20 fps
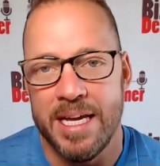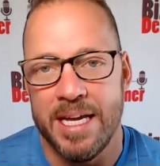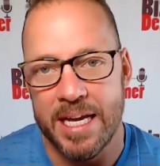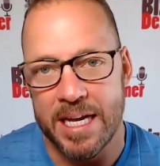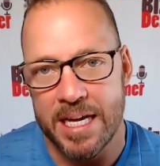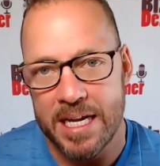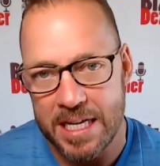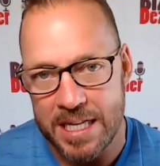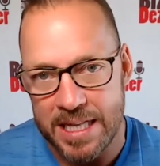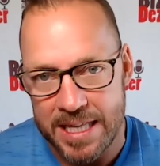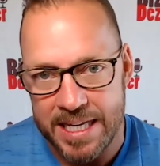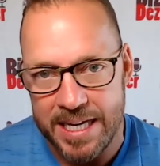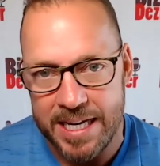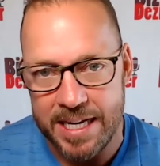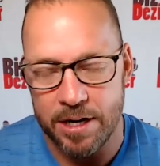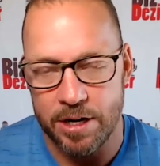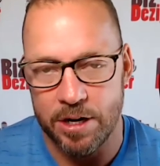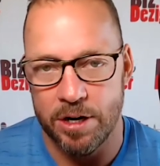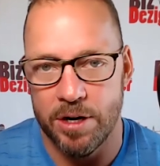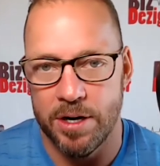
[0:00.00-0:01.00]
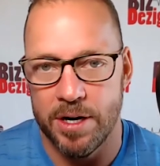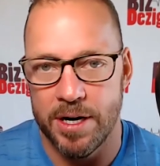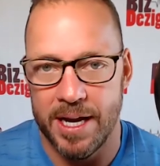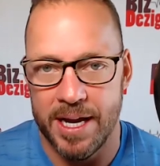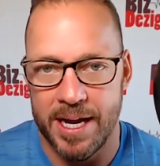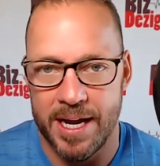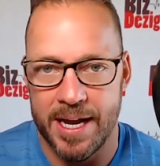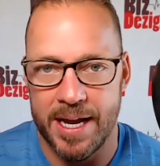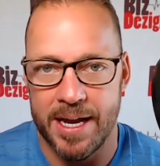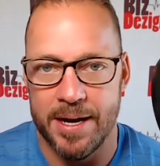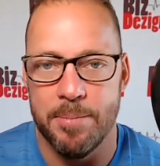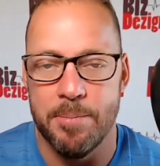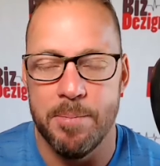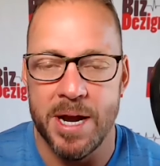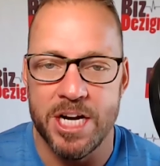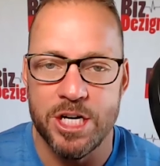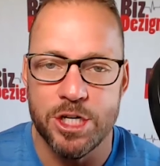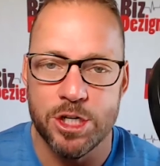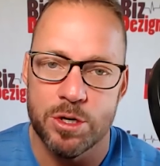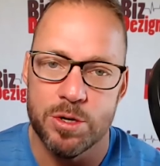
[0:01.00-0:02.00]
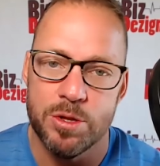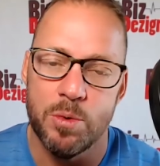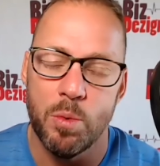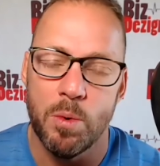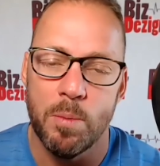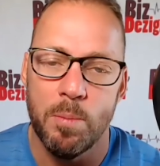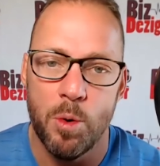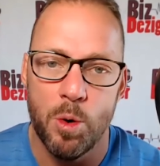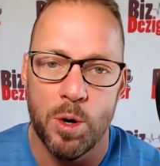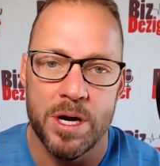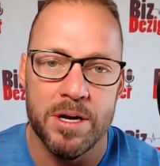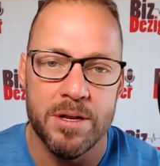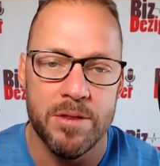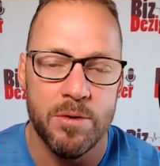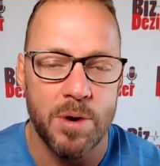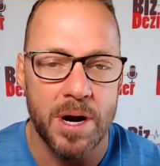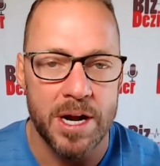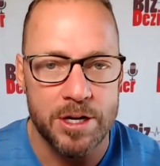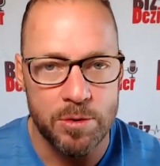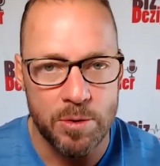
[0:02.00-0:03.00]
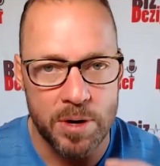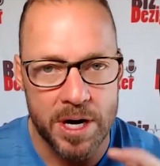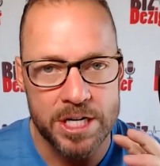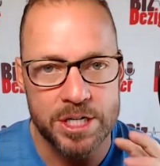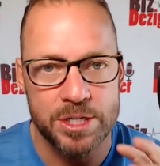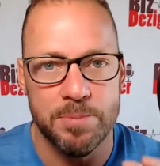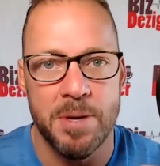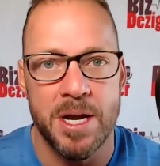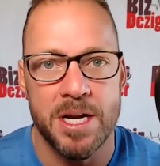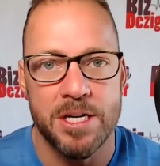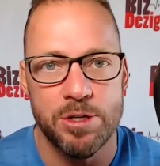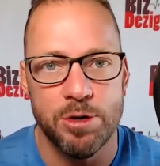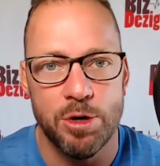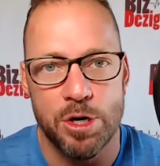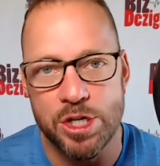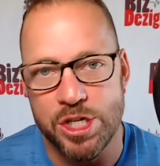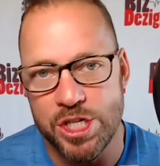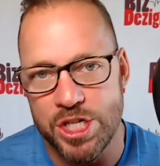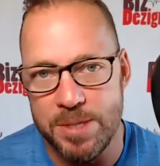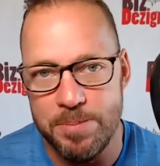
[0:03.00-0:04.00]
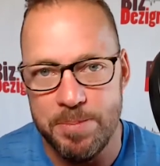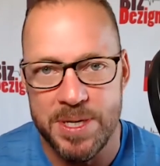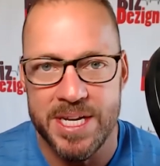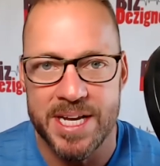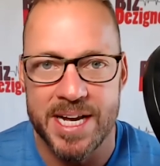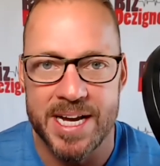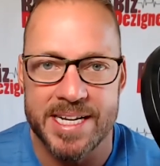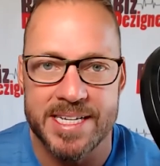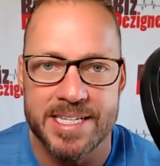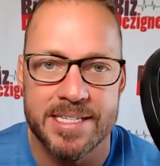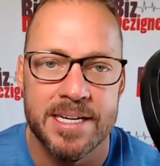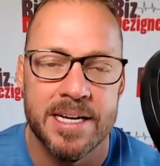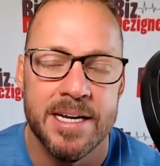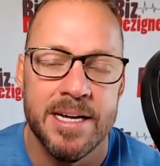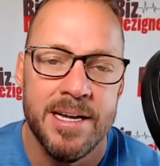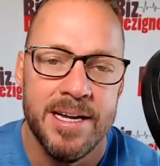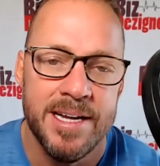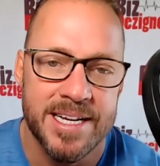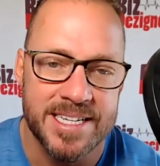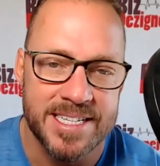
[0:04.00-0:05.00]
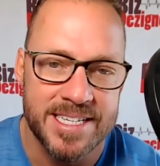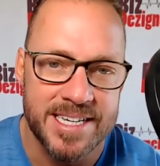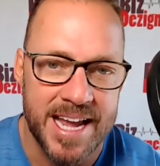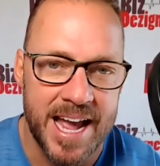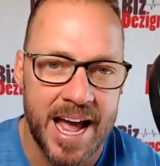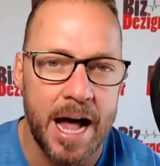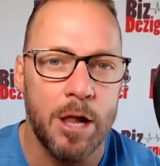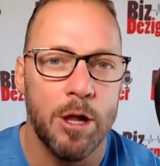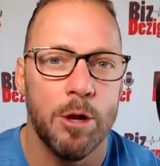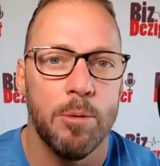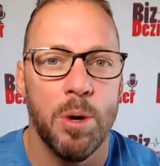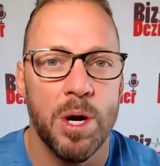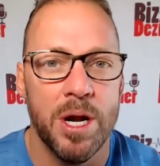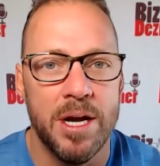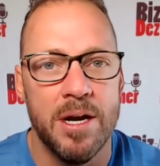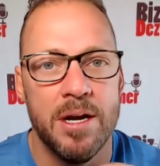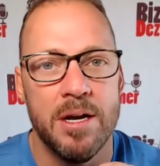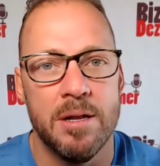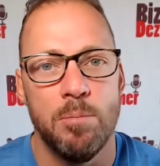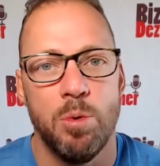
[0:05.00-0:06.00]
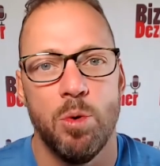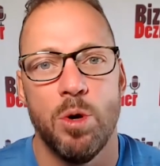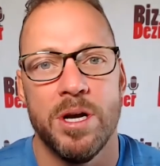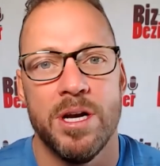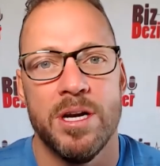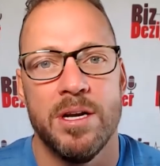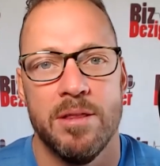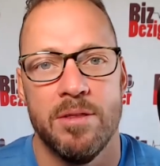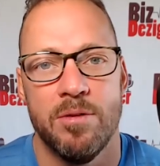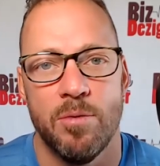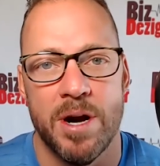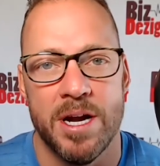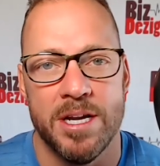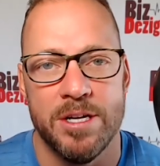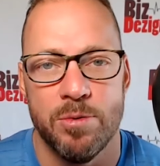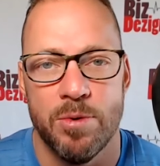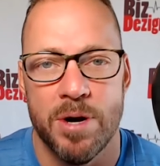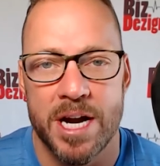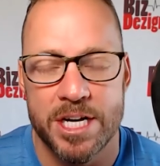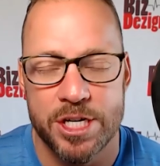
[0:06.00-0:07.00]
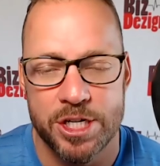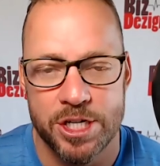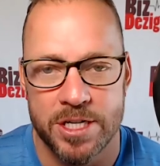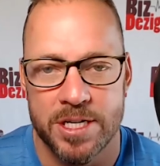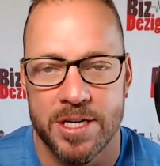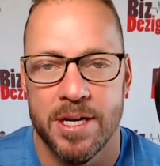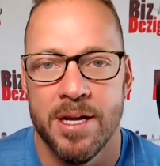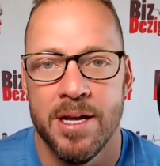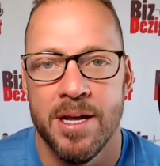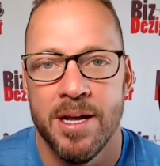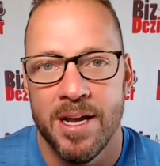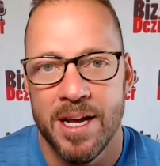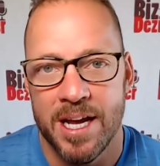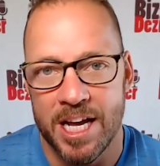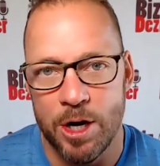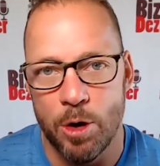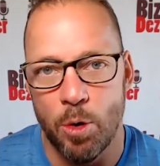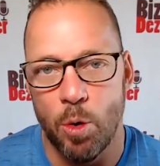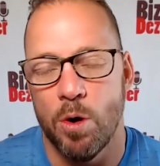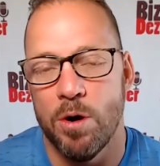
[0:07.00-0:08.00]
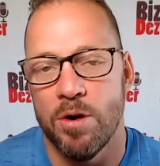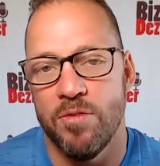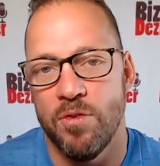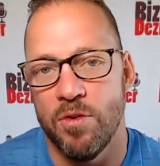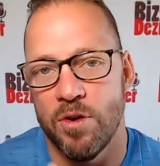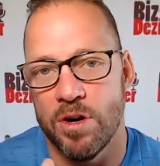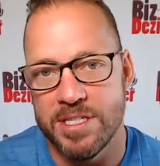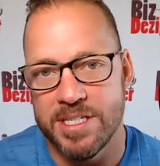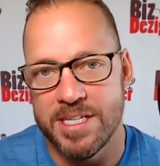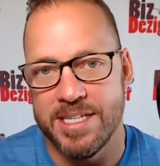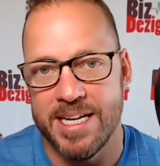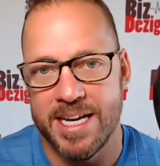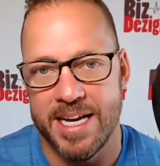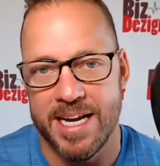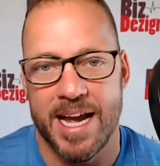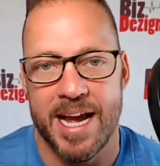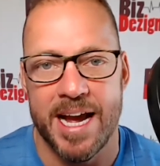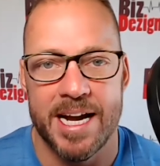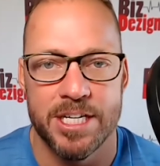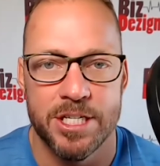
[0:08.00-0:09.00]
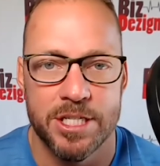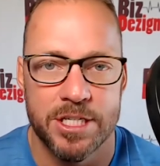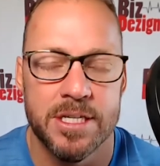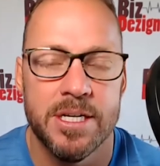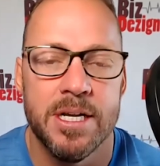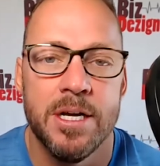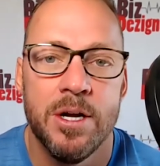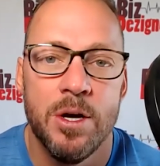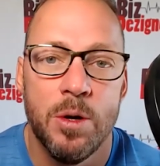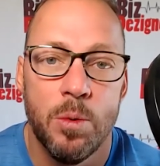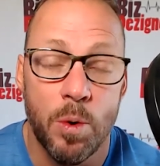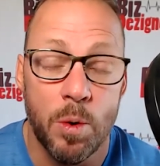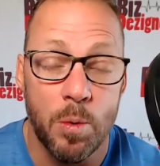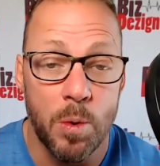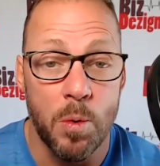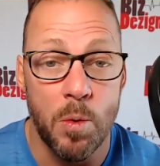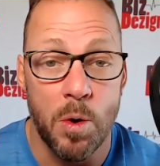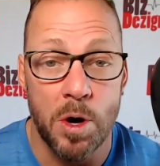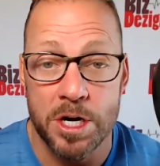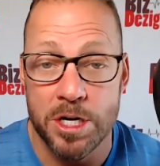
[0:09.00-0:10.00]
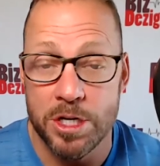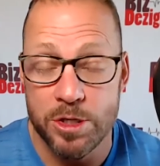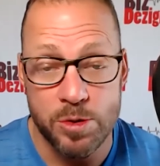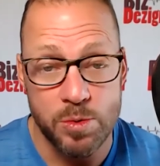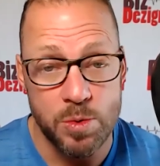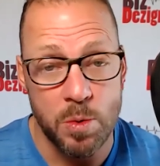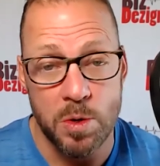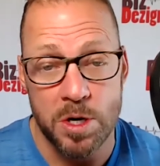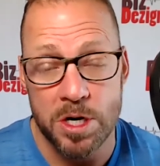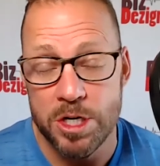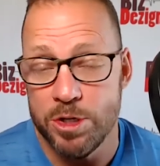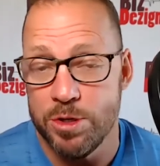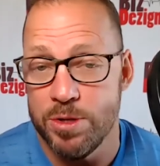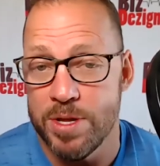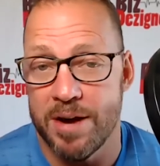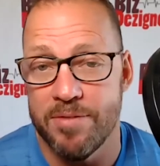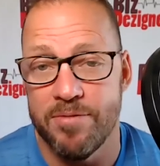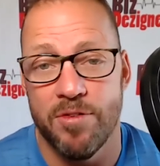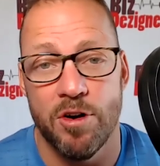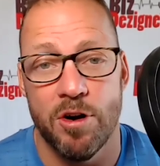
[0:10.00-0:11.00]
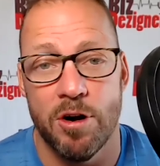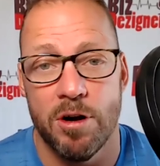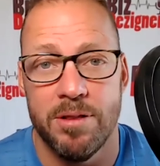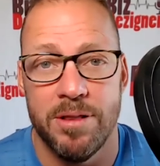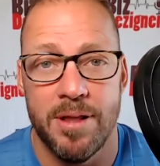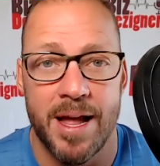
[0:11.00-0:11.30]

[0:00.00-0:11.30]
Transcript: get clear, and make sure that we're pointed in the right direction, make sure our GPS is calibrated and pointed in the right direction in order for us to take action. What we want to do is we want to do that for our